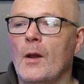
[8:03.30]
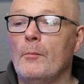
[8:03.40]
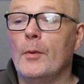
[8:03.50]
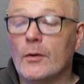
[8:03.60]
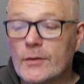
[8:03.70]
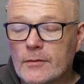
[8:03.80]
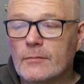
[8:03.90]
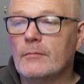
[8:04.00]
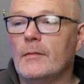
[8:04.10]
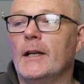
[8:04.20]
But
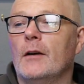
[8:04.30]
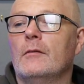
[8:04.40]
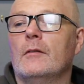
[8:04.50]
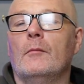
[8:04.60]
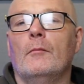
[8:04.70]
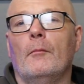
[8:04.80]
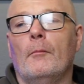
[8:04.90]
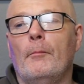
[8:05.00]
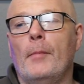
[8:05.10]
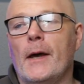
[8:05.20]

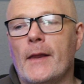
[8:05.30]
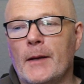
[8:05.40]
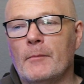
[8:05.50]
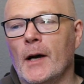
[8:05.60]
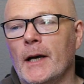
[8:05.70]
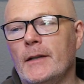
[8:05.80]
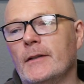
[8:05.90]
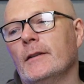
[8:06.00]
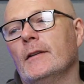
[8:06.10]
bear that in mind.